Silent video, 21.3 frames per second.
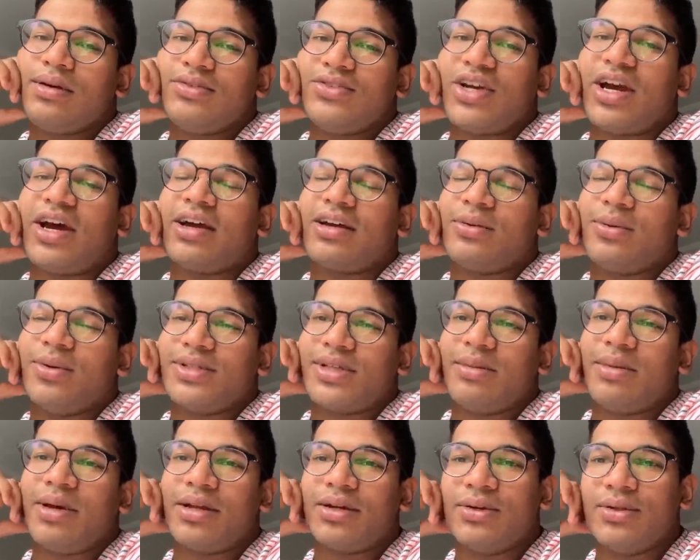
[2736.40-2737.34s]
Jack, was
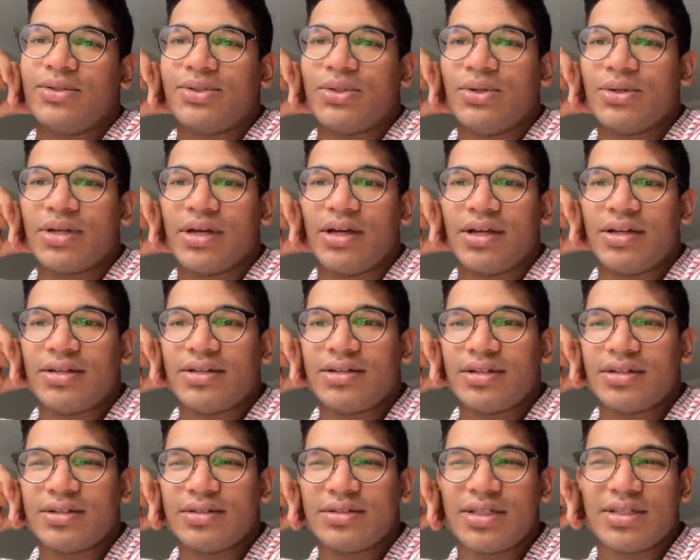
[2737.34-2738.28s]
that medical talk
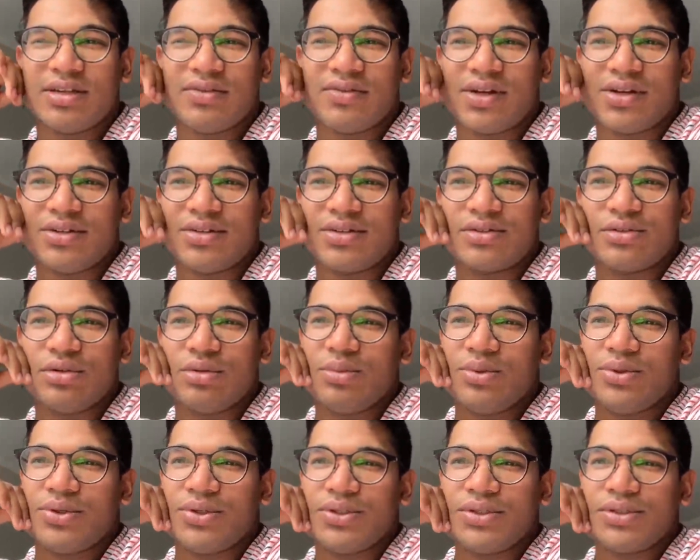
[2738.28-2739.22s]
at City of London School
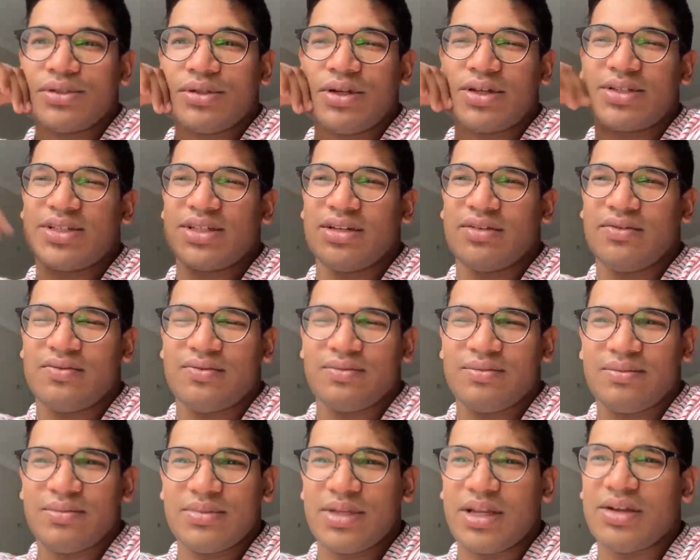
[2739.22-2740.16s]
Boys, like City of
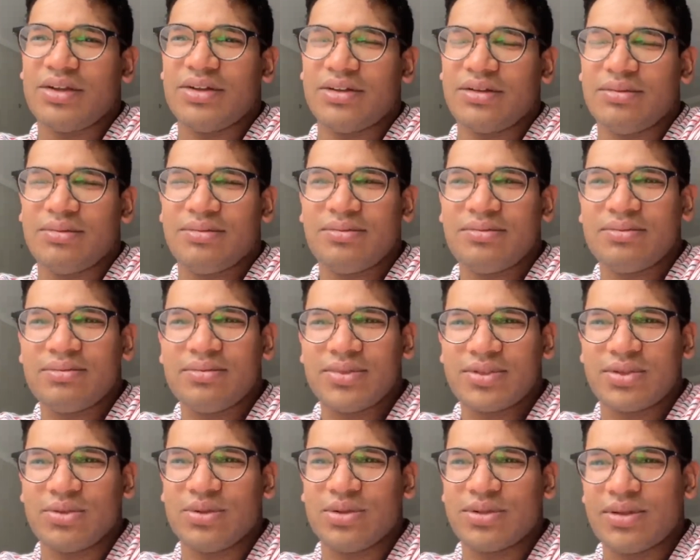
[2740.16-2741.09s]
London
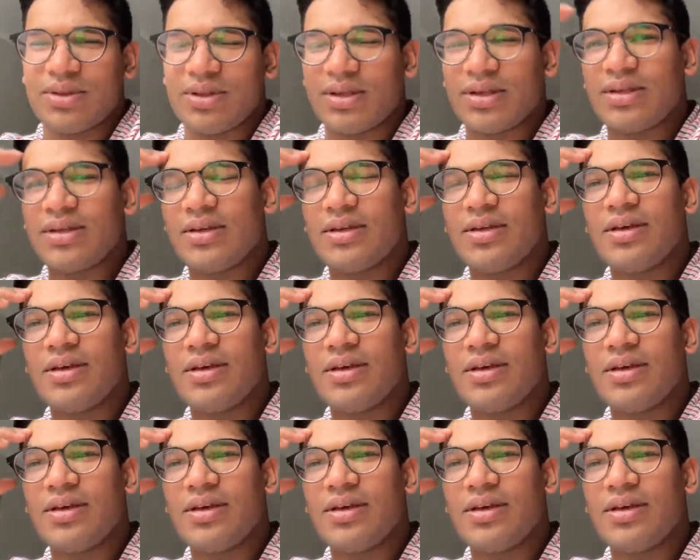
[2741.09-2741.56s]
School or something?